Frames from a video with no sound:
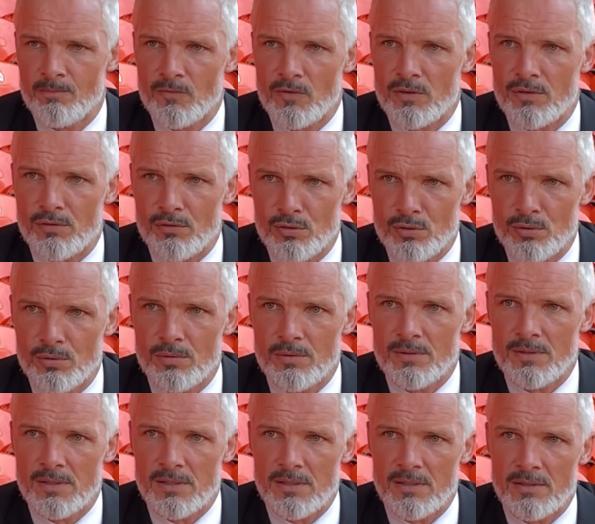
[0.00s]
through
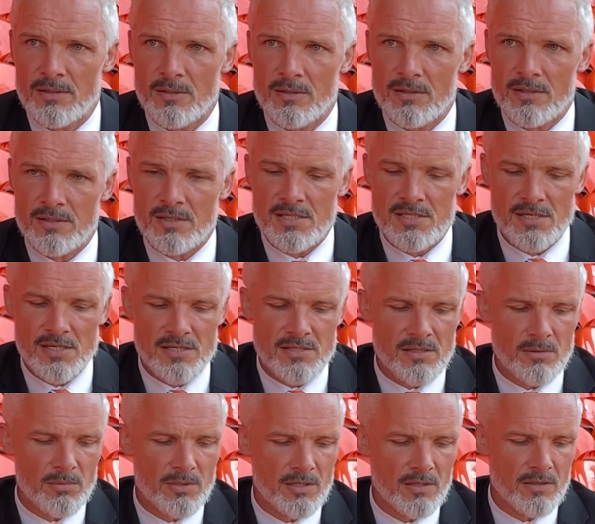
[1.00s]
the
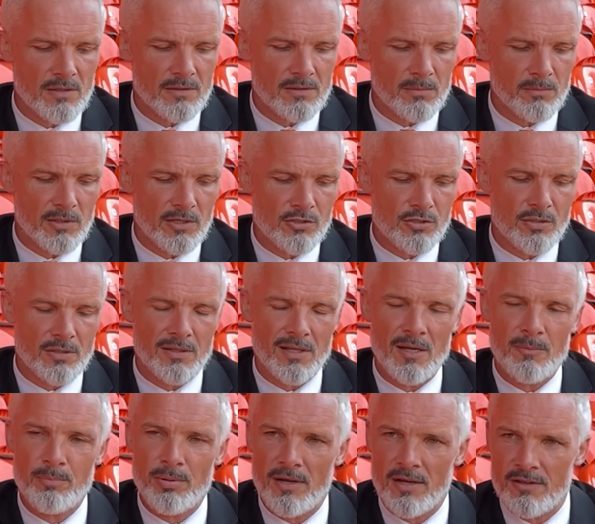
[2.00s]
system here to make sure
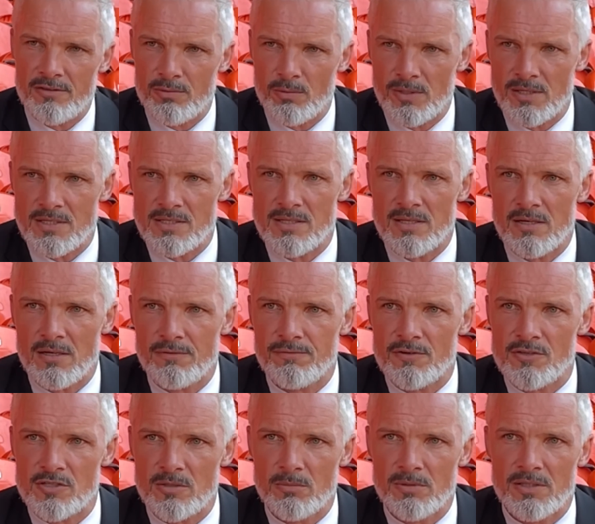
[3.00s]
that pathway is there
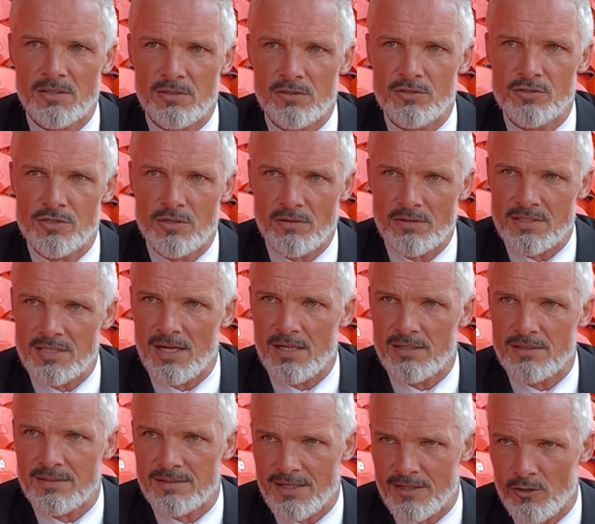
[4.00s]
for some of the good young
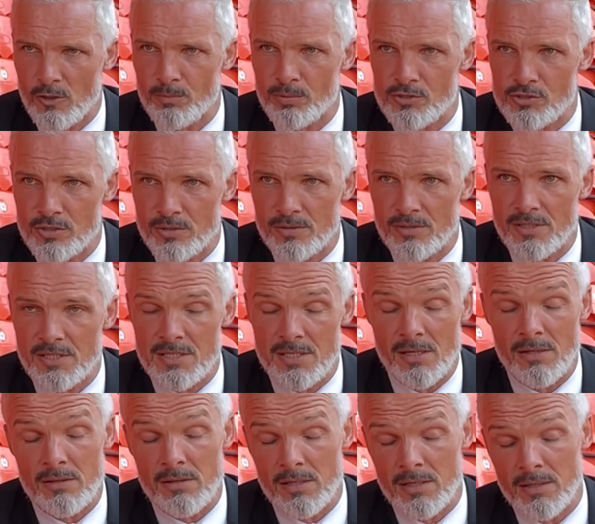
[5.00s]
talent to get opportunities. And
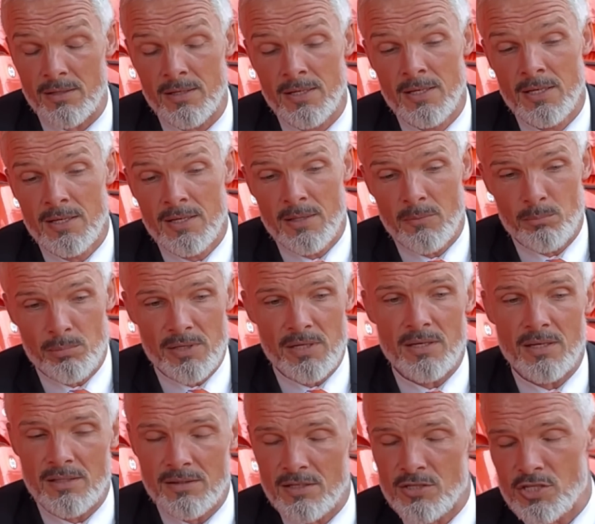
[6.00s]
I think
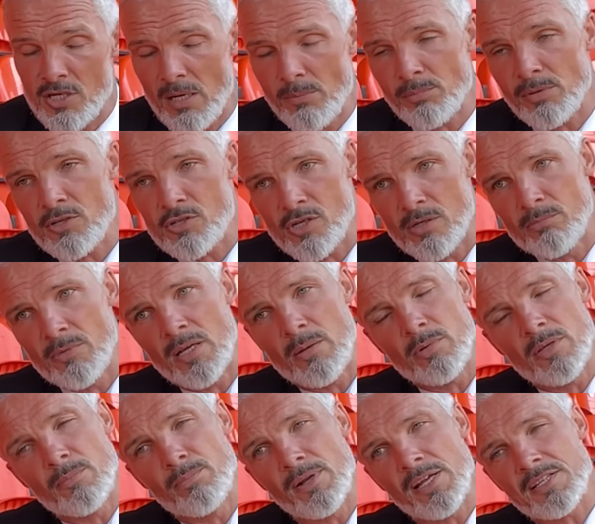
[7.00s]
being in the Championship might
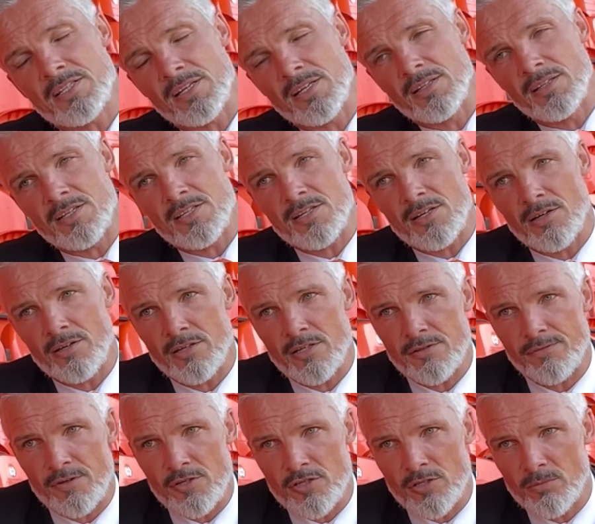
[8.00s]
be a blessing in
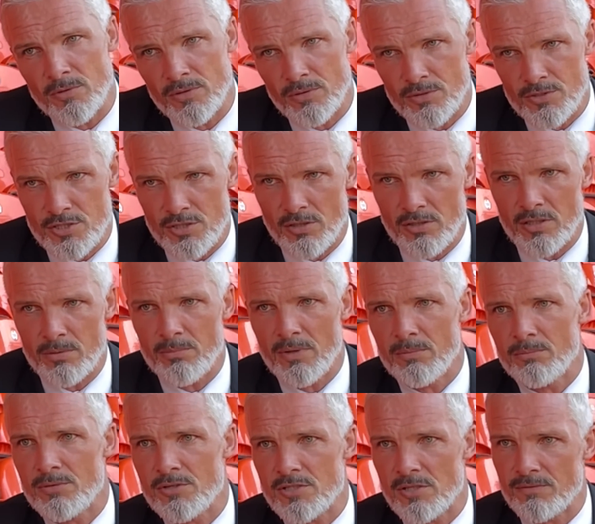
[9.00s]
disguise for some of those younger
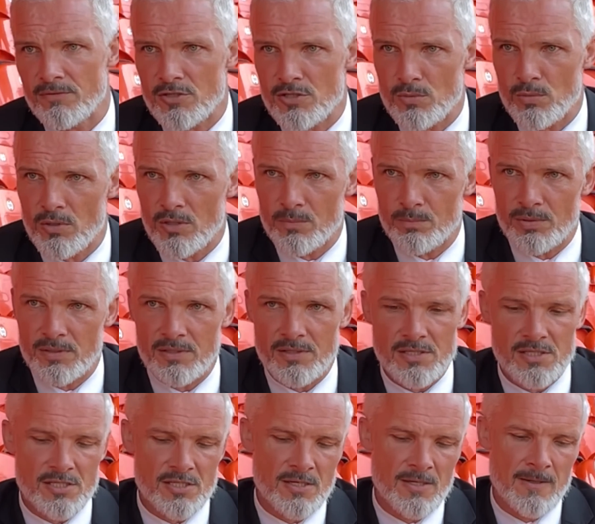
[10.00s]
members of the squad,
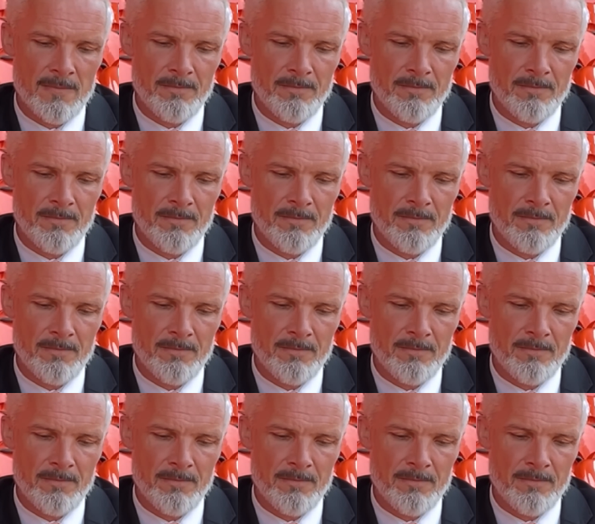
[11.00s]
because